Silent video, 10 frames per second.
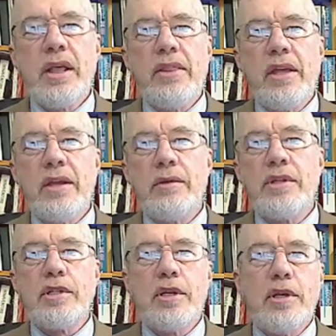There
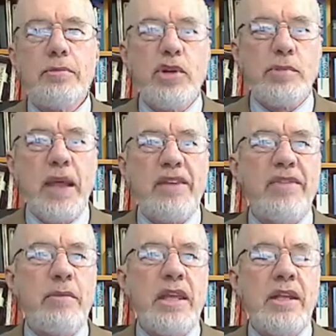is a pushback
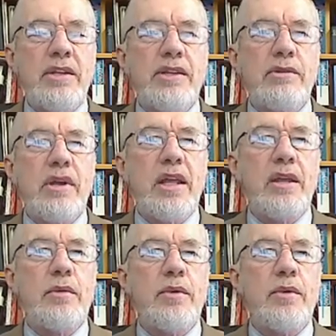from the industry.